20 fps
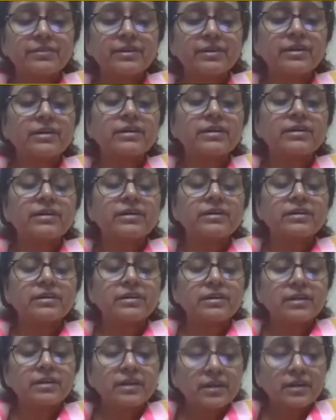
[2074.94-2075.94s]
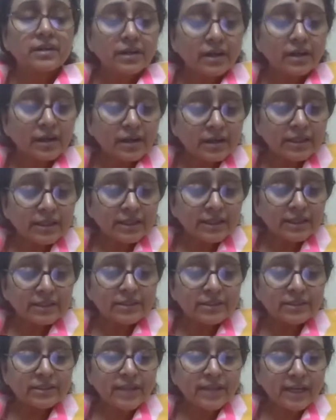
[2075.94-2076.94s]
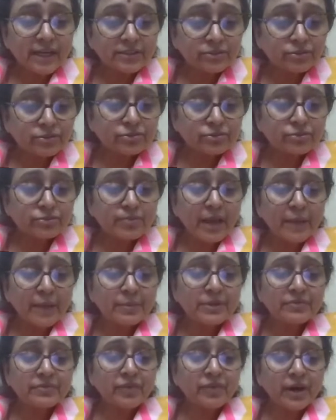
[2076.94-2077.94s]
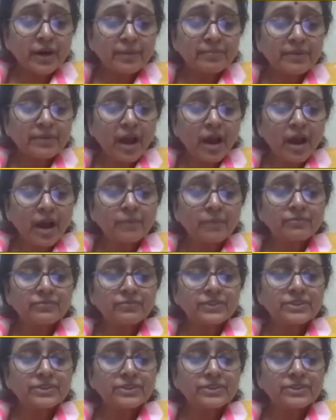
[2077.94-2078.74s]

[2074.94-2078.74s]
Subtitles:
either trastuzumab in one arm,